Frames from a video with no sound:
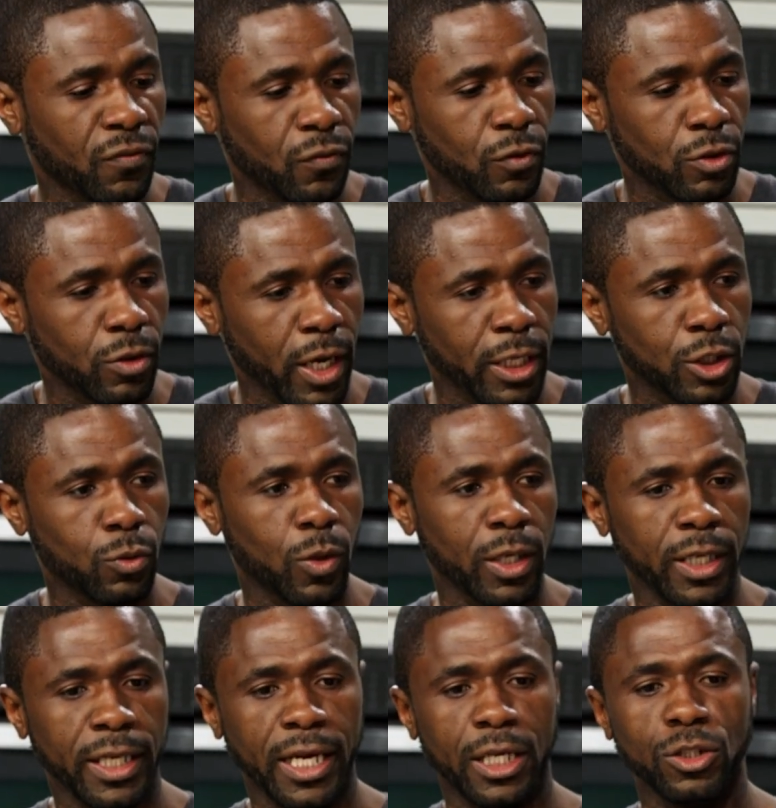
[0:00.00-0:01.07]
food, right, you want
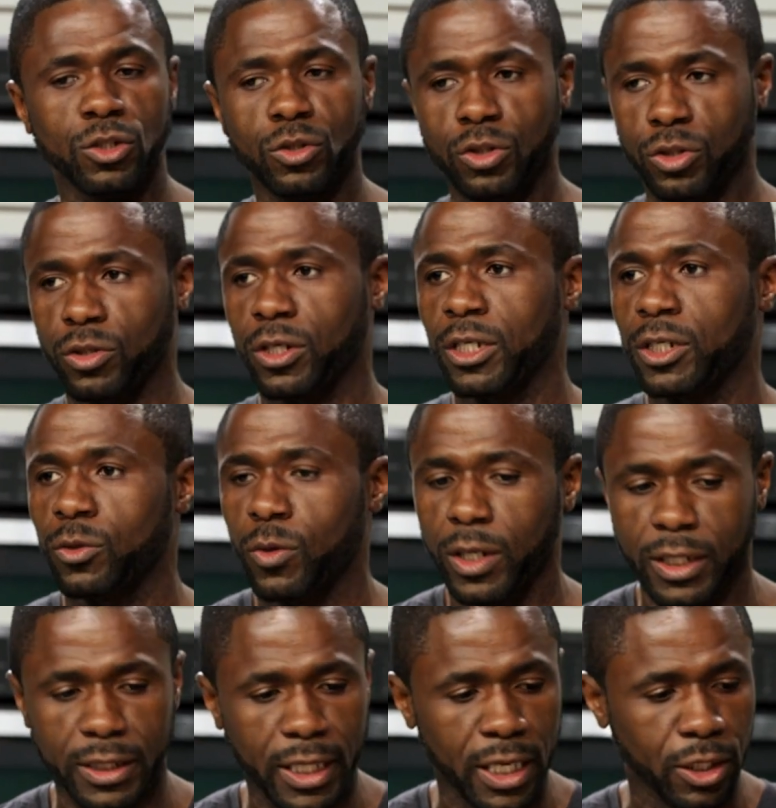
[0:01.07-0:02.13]
to get used to it. You want
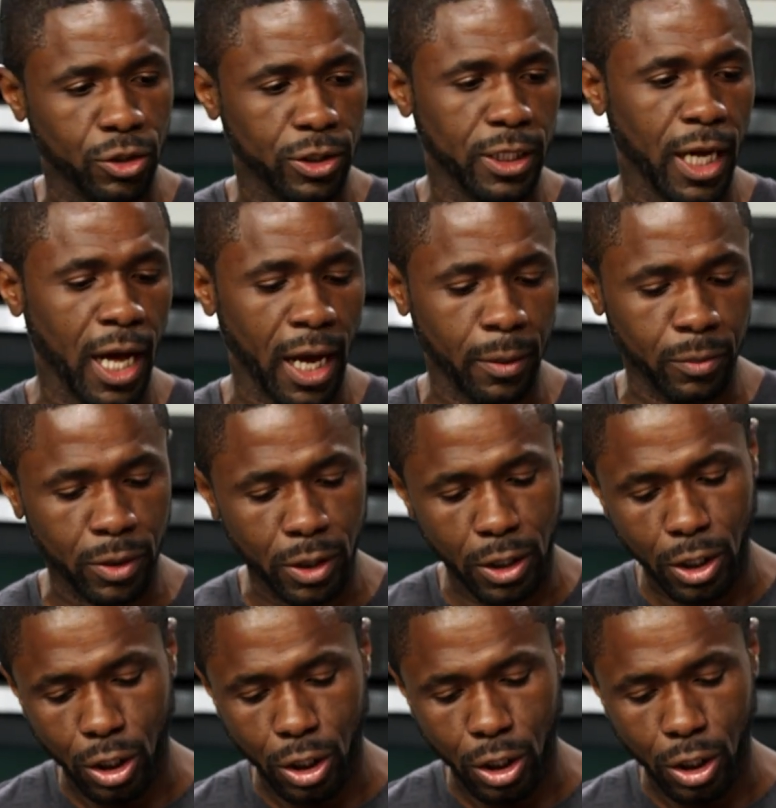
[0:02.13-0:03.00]
to take your time